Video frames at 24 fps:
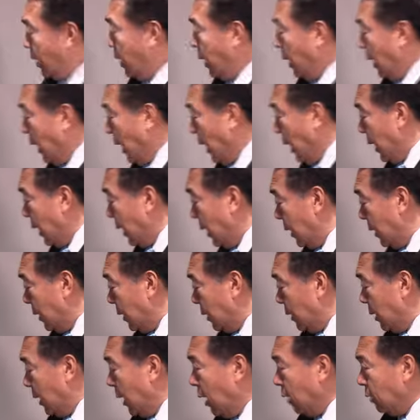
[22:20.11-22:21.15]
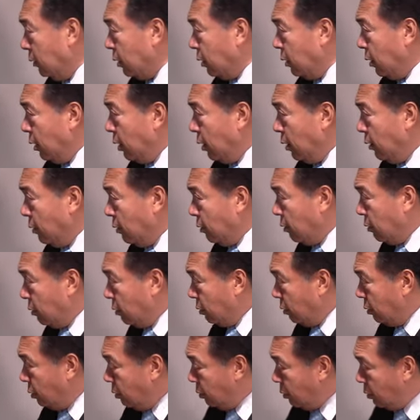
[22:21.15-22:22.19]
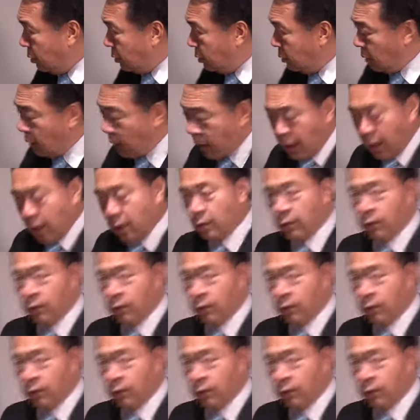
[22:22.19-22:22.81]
I got to